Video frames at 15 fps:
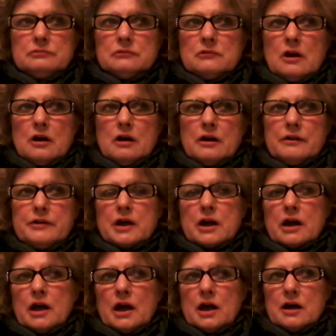I think
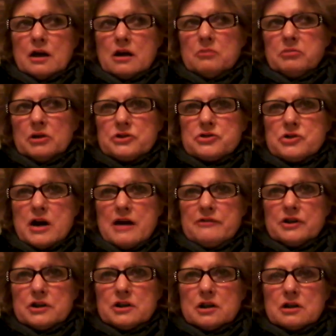I had a couple of
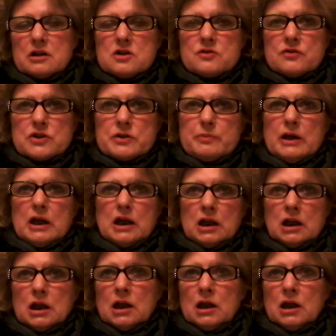traffic tickets for speeding.